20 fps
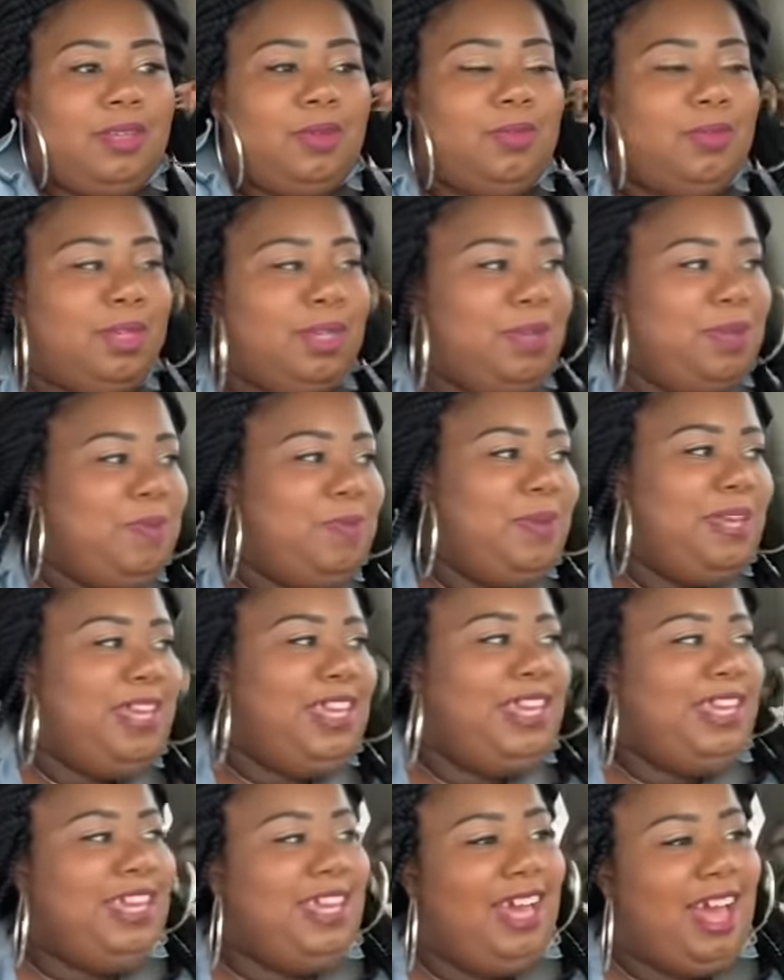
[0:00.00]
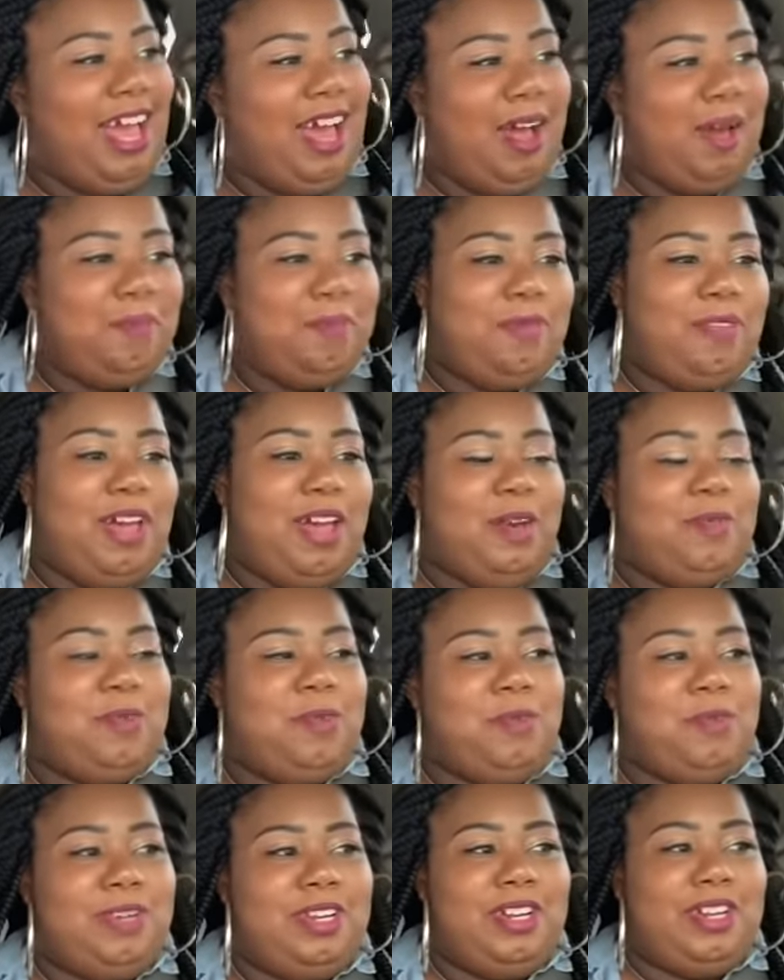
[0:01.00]
What do you mean? Yes. I'm fine
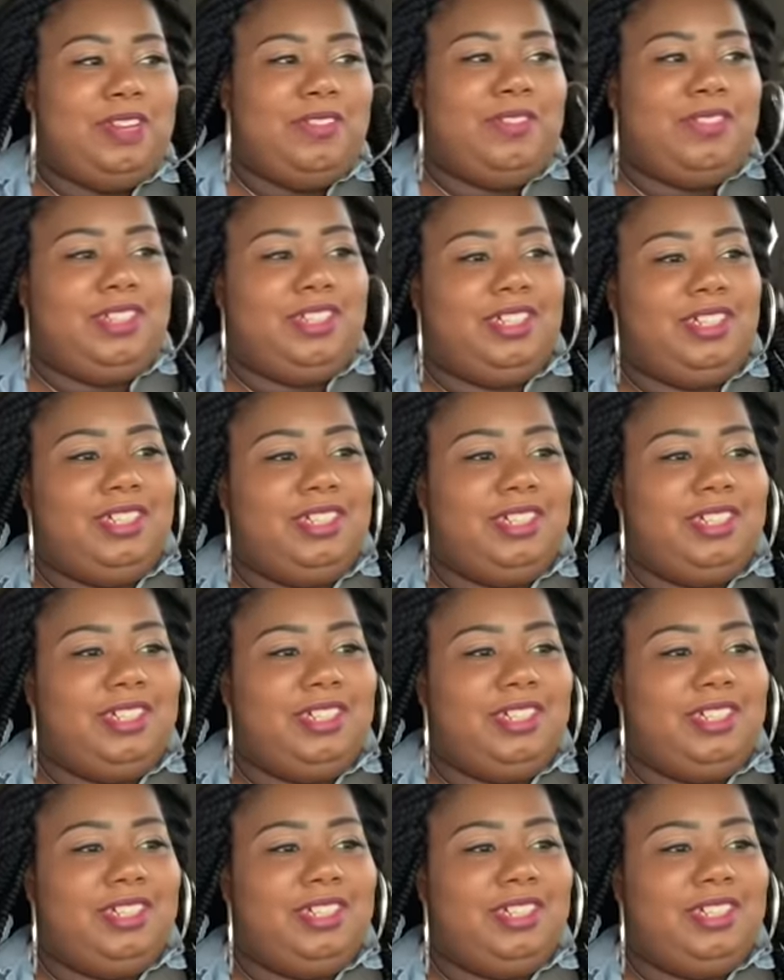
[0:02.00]
with whatever.